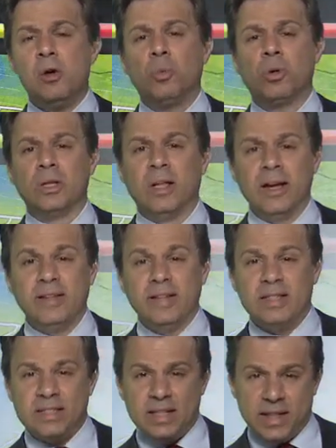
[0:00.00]
We'll likely
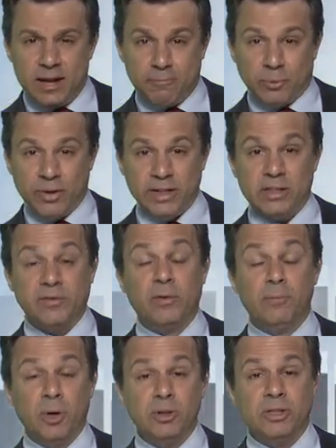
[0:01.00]
see that breeze for
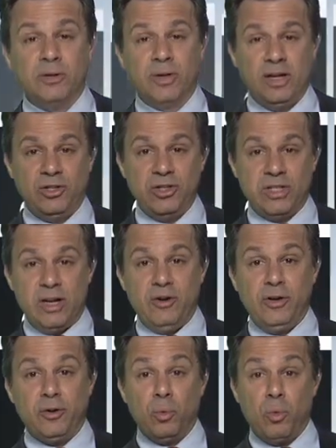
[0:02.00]
most locations that are
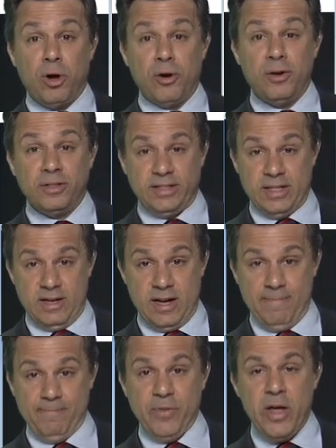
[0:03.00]
near the water on Sunday,
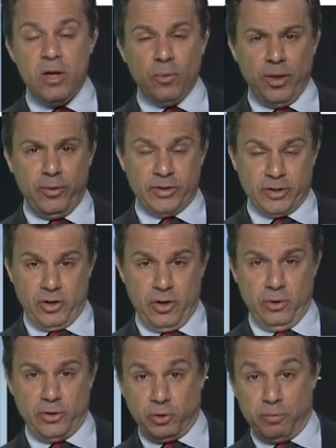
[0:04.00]
whether it's
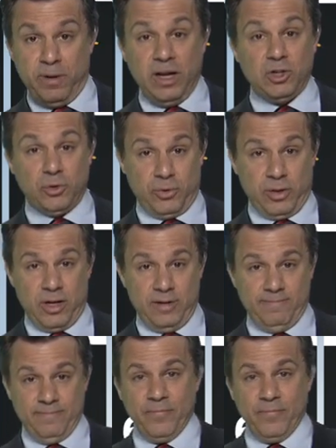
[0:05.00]
coast or bay shoreline.